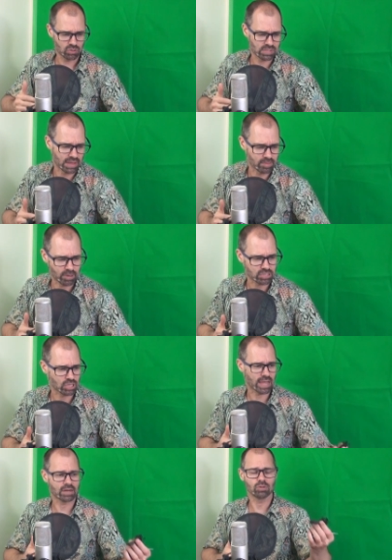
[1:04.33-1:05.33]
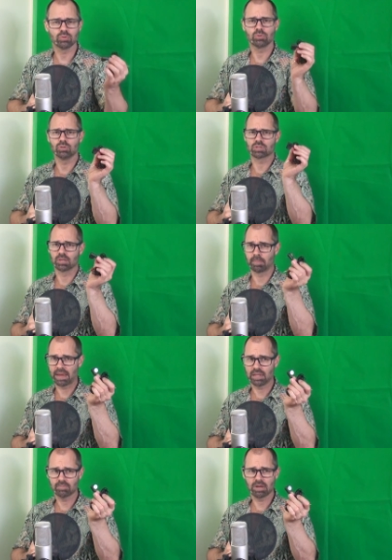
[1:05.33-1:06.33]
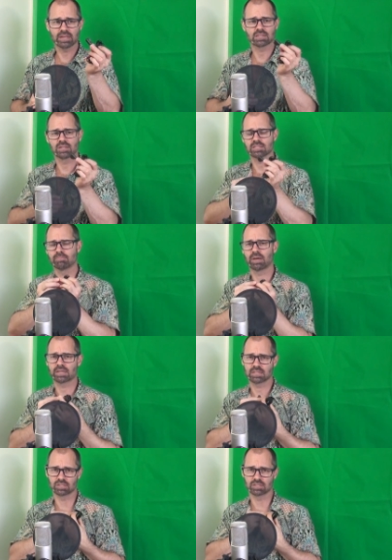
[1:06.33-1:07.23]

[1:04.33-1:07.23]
use other mics. You can use lapel mics. So these are mics